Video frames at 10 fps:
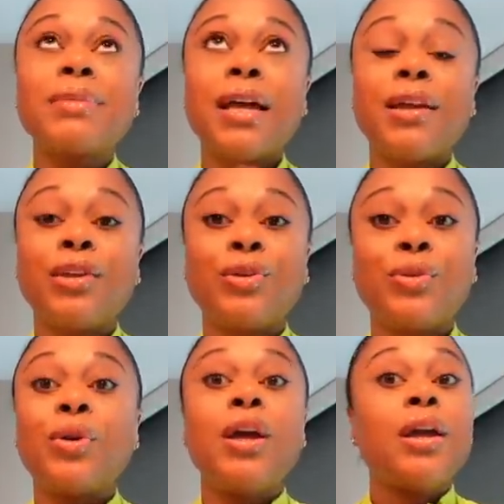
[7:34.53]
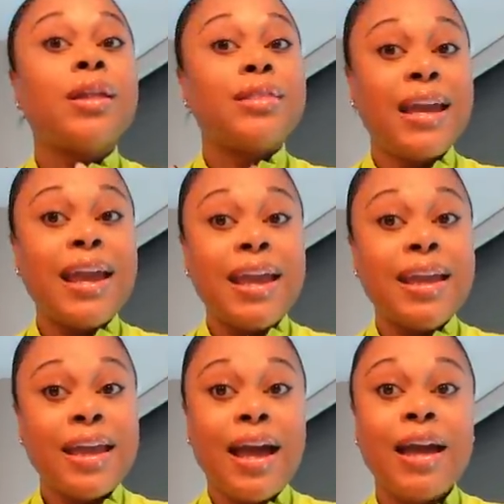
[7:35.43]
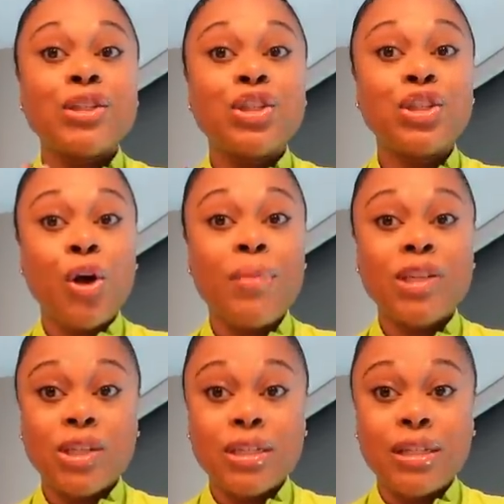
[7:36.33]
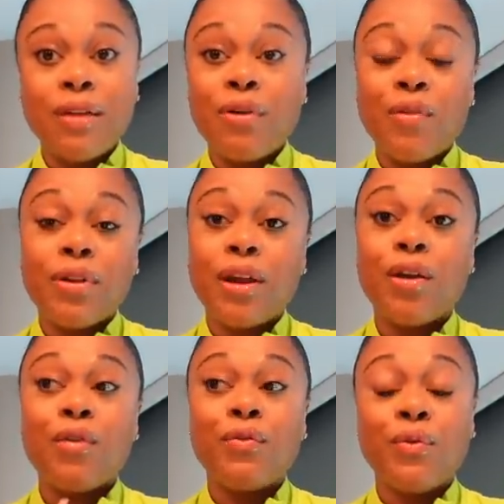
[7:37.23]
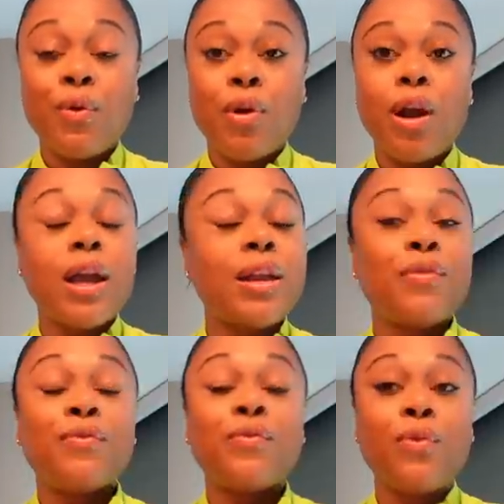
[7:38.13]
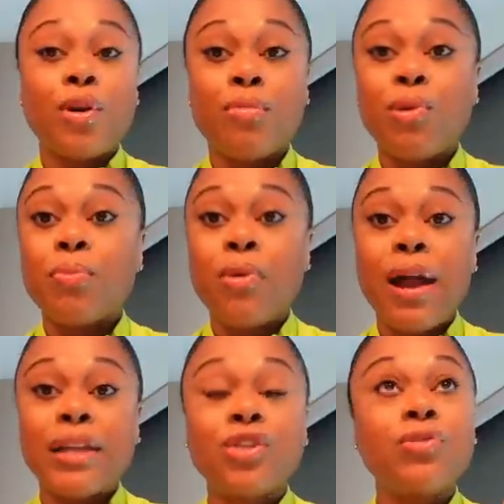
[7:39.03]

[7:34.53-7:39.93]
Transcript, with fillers: I'm telling you, they got so much good stuff over there for an affordable price.